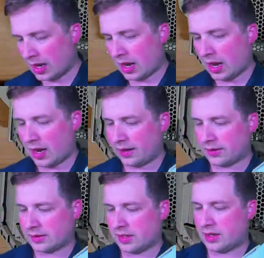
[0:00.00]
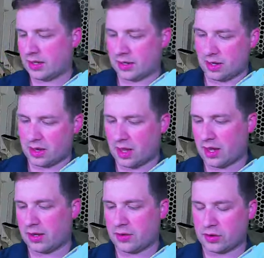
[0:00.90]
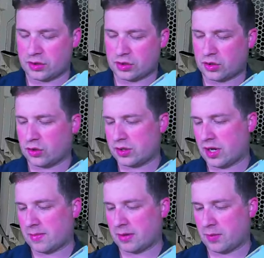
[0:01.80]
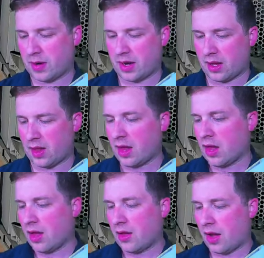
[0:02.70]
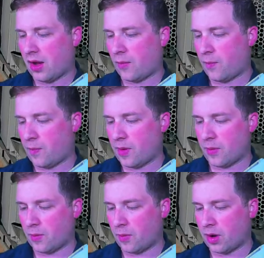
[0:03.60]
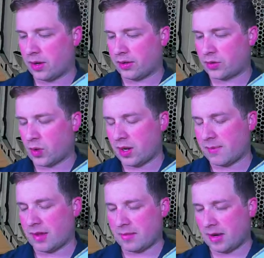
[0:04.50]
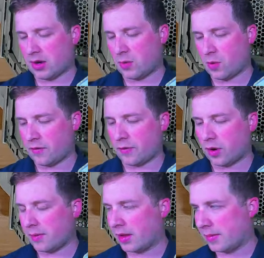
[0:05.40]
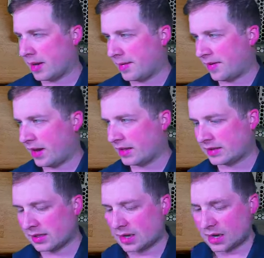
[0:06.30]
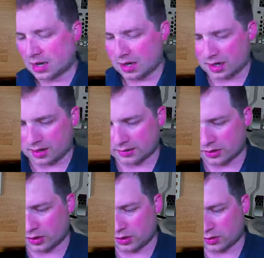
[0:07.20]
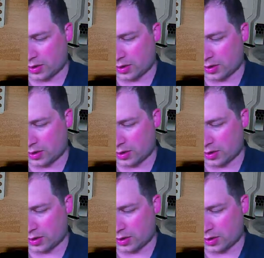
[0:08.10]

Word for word: Uh, and you'll see that the, you can just choose here between a uh, one 20 millimeter and one 40 millimeter fans. Uh, so you do